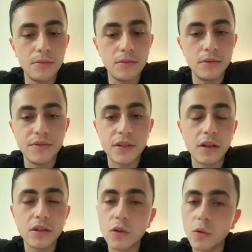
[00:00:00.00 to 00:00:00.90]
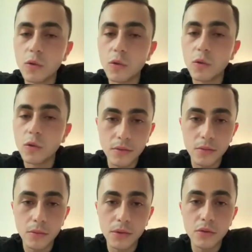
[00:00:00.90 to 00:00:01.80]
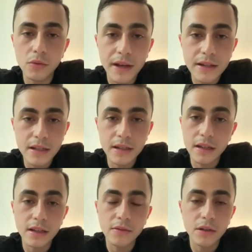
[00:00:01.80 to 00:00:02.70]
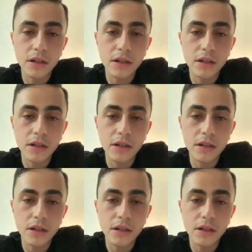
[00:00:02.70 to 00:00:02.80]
We've stuck to what we do best, and